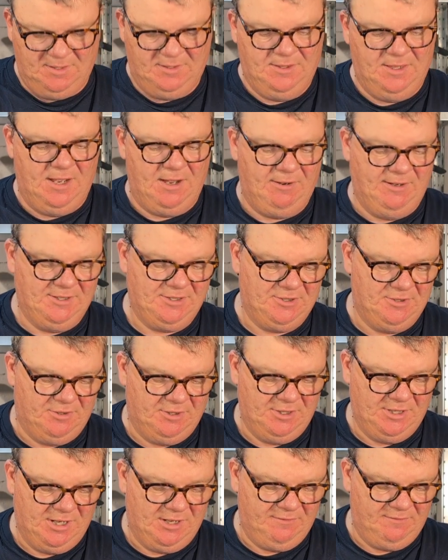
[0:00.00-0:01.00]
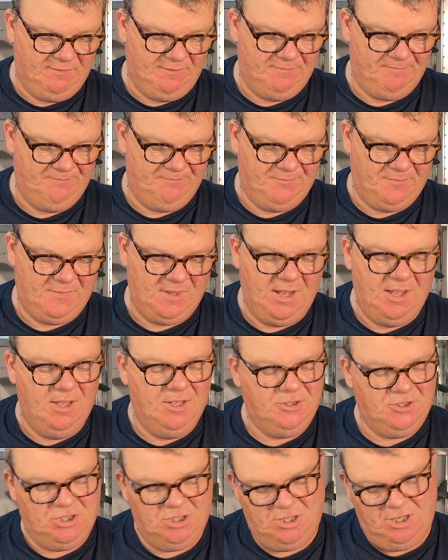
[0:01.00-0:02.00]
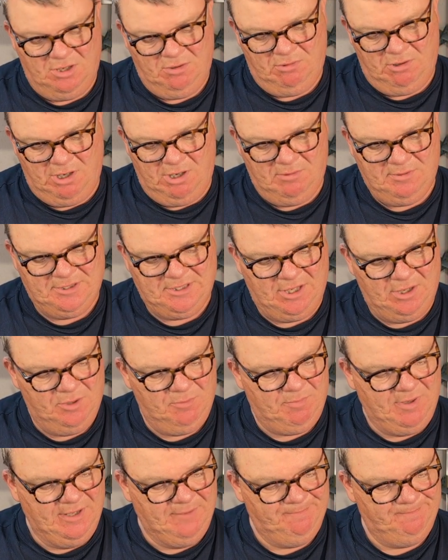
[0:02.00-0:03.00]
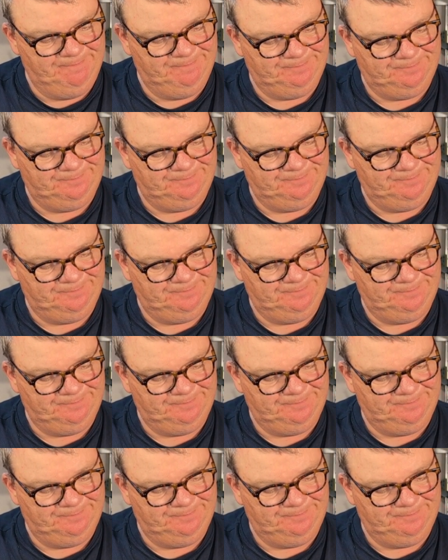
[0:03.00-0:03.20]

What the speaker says: No, it's not enough. Do you know what I was hoping?